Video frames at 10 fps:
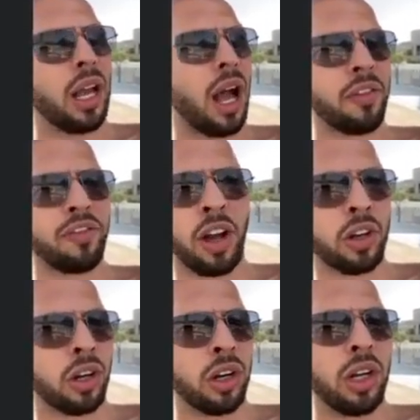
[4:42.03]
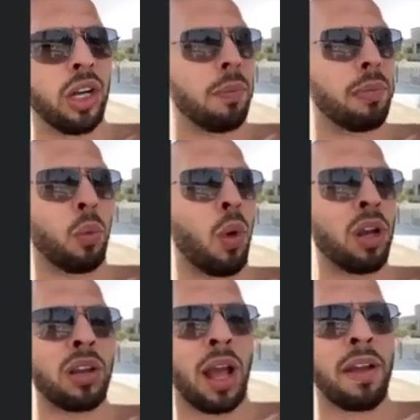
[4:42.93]
I f her.
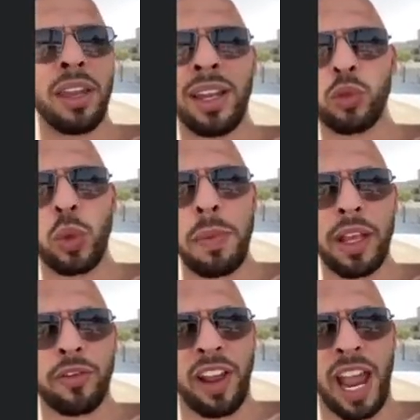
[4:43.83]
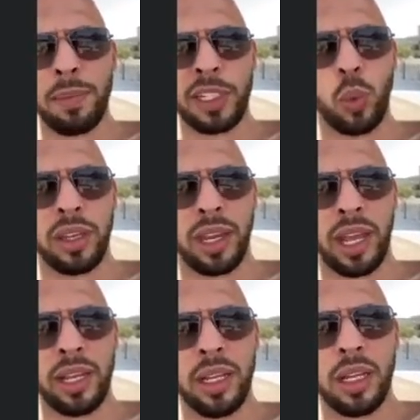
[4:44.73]
But unless we make a family one
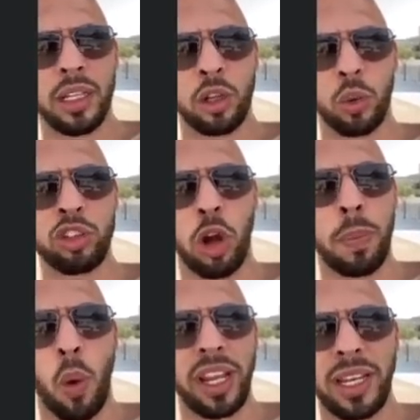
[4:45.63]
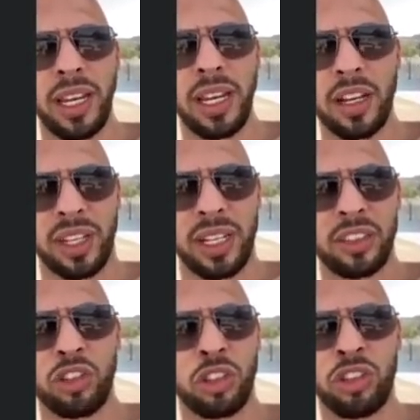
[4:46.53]
day, there was no point in any of it.
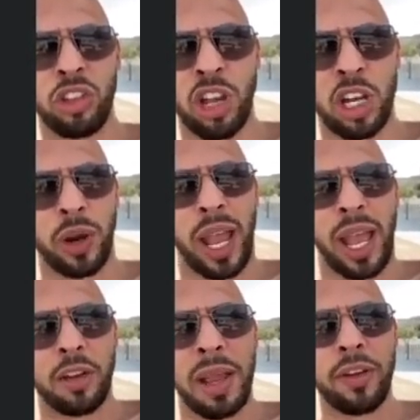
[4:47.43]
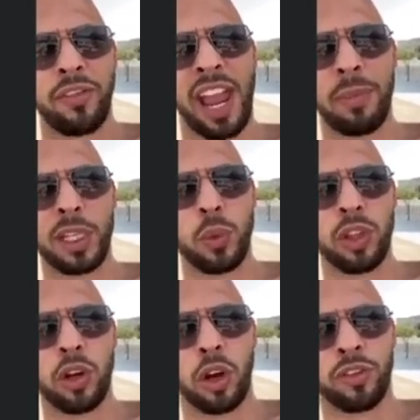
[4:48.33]
It's just degenerate. And to make a family with
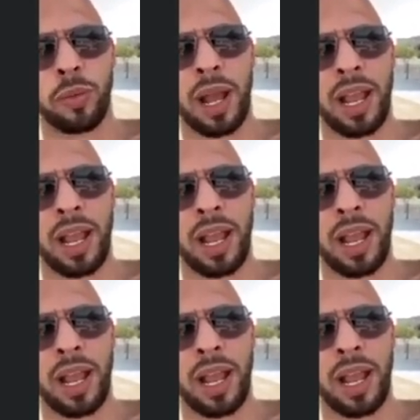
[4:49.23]
a girl from